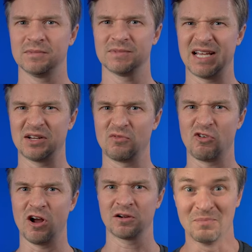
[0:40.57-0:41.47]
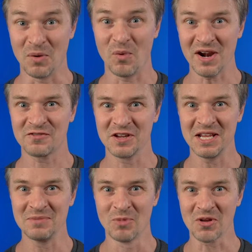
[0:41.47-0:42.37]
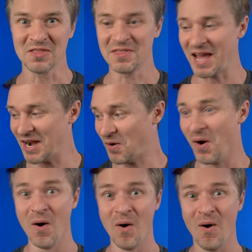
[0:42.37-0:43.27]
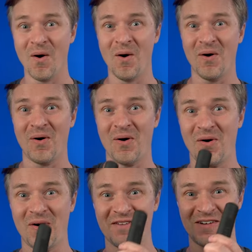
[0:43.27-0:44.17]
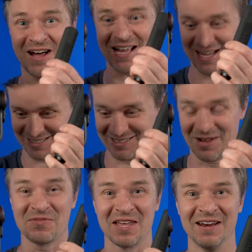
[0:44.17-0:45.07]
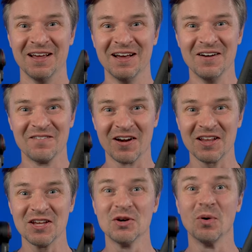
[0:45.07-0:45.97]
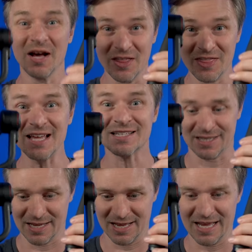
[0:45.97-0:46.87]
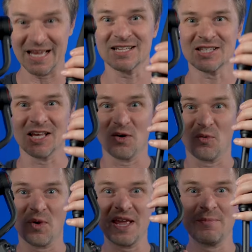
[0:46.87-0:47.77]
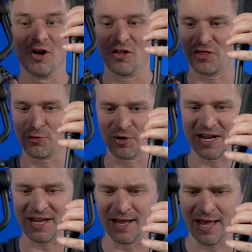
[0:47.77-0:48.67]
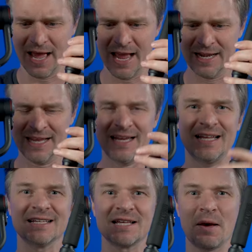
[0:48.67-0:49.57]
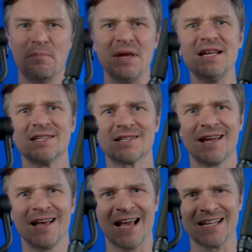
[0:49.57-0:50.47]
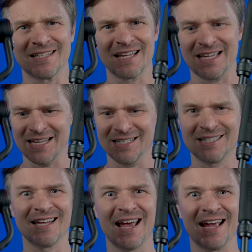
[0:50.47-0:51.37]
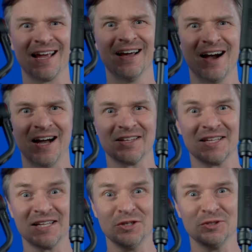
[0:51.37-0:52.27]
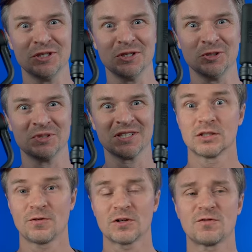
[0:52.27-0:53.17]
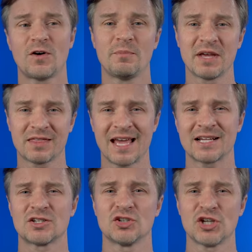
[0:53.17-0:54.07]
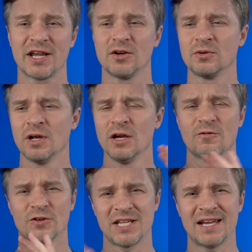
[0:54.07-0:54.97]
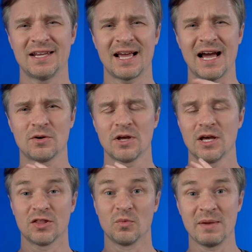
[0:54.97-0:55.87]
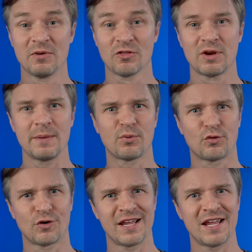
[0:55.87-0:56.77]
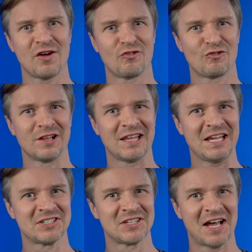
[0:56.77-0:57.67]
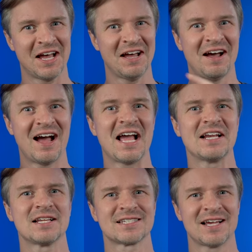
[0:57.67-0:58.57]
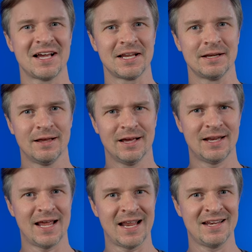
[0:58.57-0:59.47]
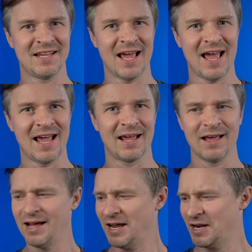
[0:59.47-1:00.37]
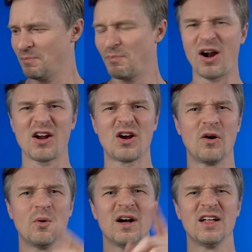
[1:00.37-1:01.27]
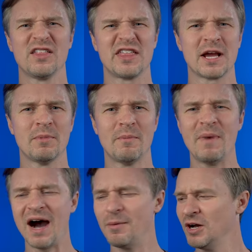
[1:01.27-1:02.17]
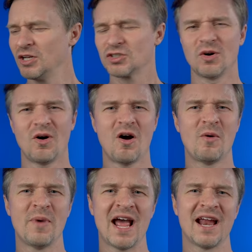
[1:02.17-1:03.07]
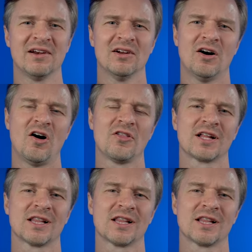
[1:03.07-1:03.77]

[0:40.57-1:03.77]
Sounded wrong. But what if you need more than that? Oh, have I got something for you. This is the Weebill 3, and it is a beast, as the kids say on the YouTubes. So first of all, big thanks to Zhiyun for sending out the Weebill 3 pre-release, huh? I had to sign an NDA, an embargo thingamabob, so oh man, all the